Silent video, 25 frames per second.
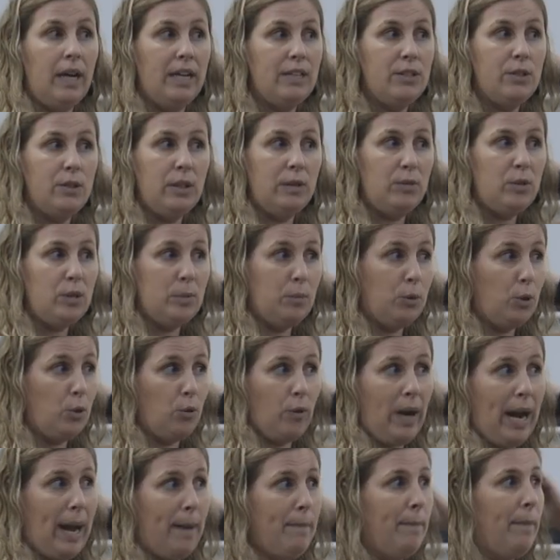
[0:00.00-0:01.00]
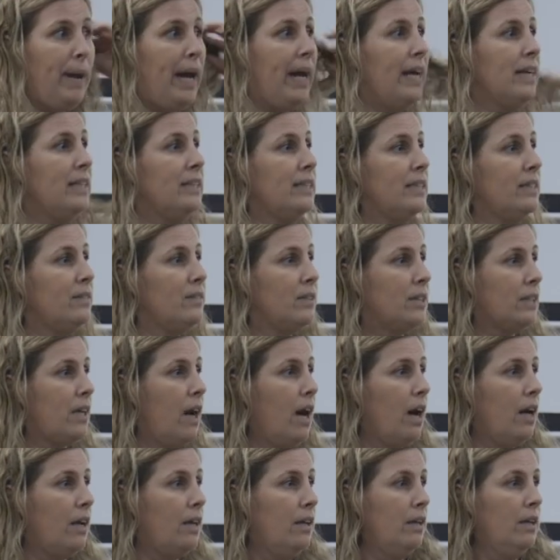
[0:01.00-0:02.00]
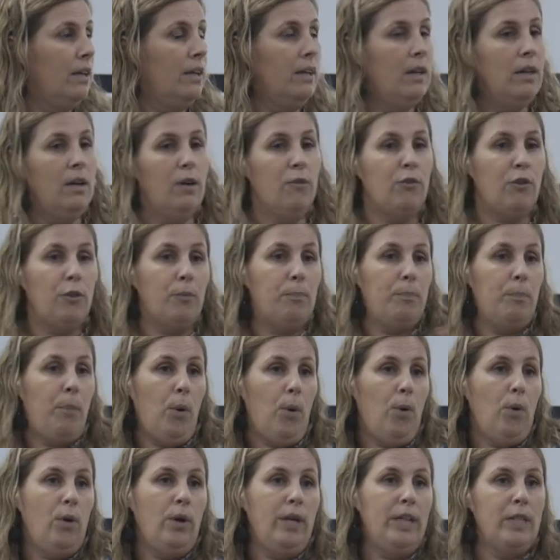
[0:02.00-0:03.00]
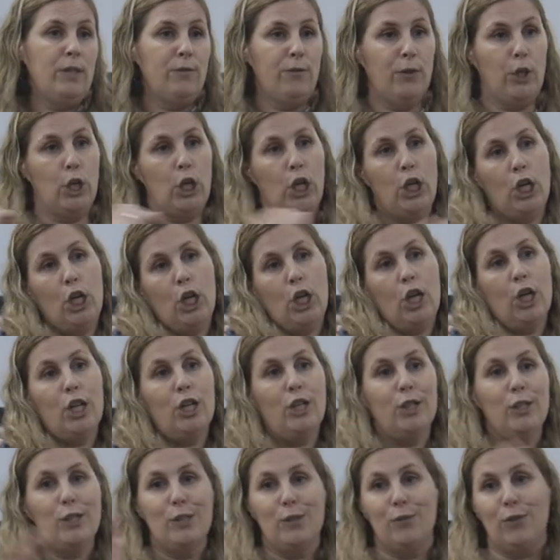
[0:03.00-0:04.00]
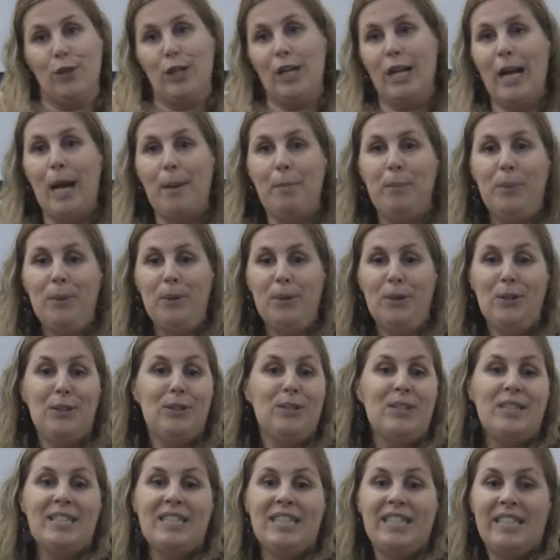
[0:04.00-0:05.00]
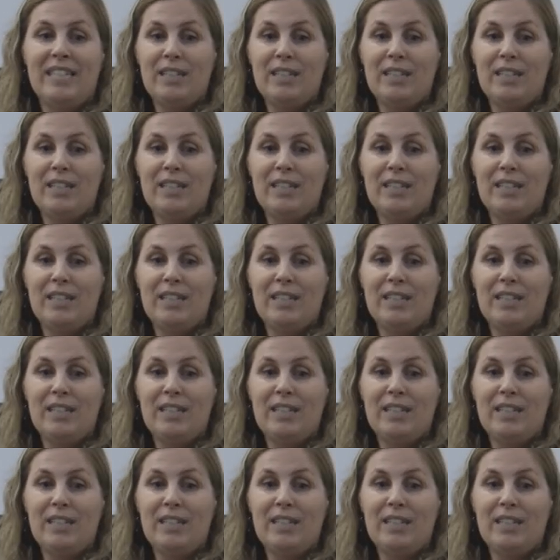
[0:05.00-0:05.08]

I do have some grab bags that's got for boys, for girls, for couples.